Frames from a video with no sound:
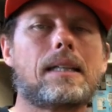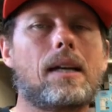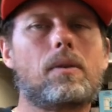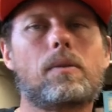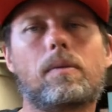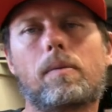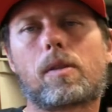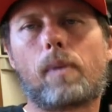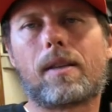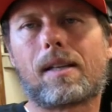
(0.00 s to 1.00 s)
And
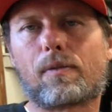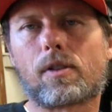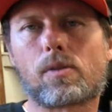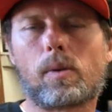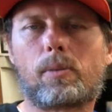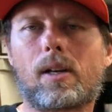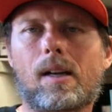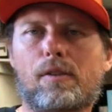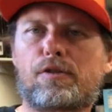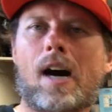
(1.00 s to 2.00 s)
splitting the difference, we put
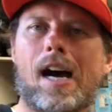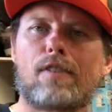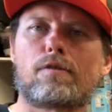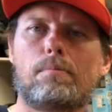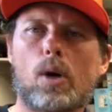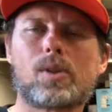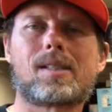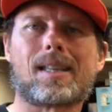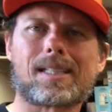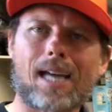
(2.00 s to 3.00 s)
it at five
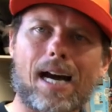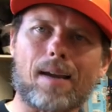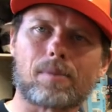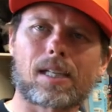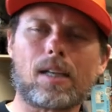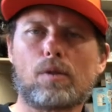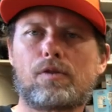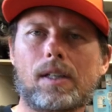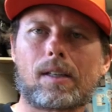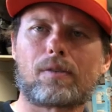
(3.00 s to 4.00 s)
most of the times. Can you
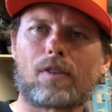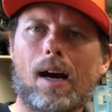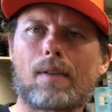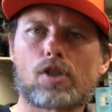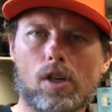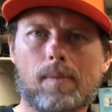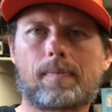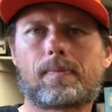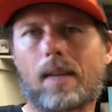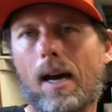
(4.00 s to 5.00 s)
field it at five? Sure.
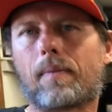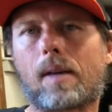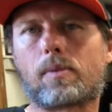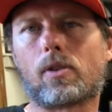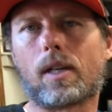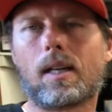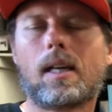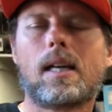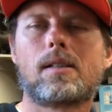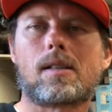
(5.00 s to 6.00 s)
Yeah, absolutely.
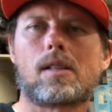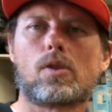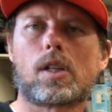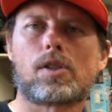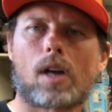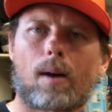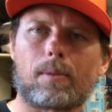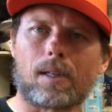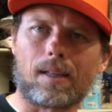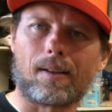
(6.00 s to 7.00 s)
Does it do a good
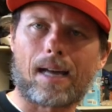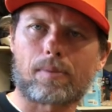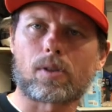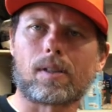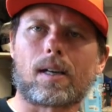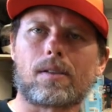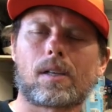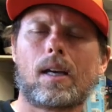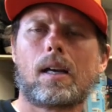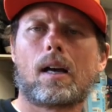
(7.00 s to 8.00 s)
job? It absolutely
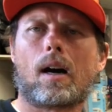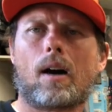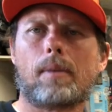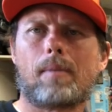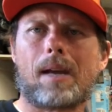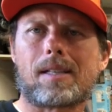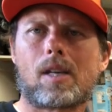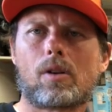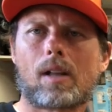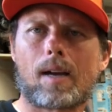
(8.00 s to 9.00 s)
does. Um, it
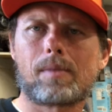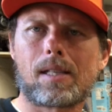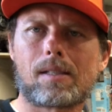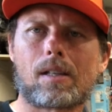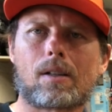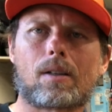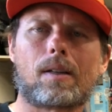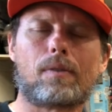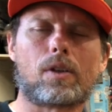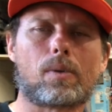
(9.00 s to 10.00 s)
makes hill climbs
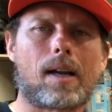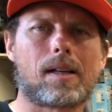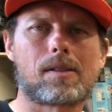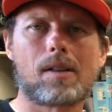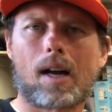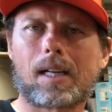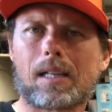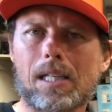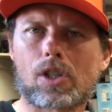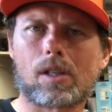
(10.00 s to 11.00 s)
easier if you're riding in snotty
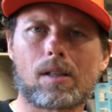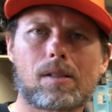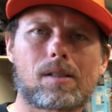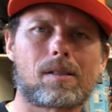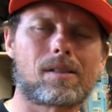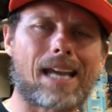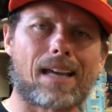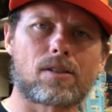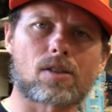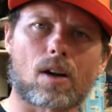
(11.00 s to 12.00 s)
conditions,
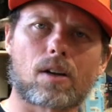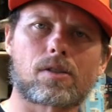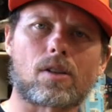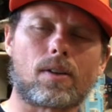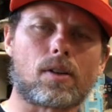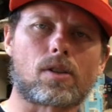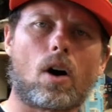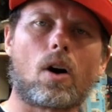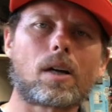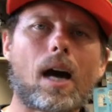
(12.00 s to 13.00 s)
sand starts. There's
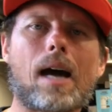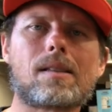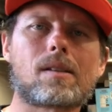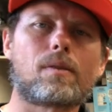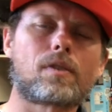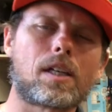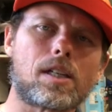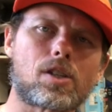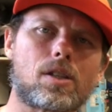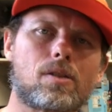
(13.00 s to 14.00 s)
all kinds of
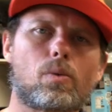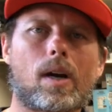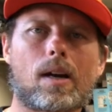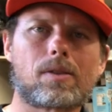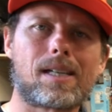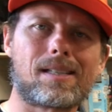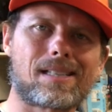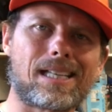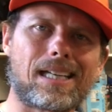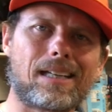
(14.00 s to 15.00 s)
conditions where
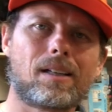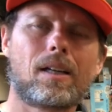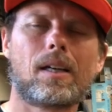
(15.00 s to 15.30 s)
TC